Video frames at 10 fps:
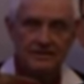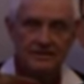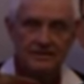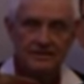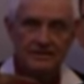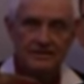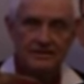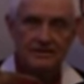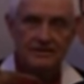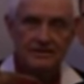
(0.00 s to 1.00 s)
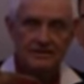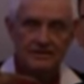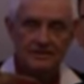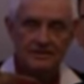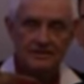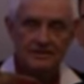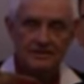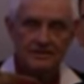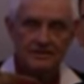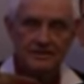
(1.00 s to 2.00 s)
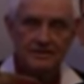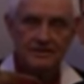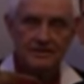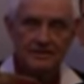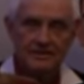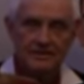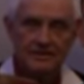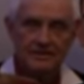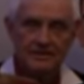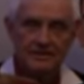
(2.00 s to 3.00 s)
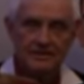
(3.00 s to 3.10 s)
This person isn't speaking.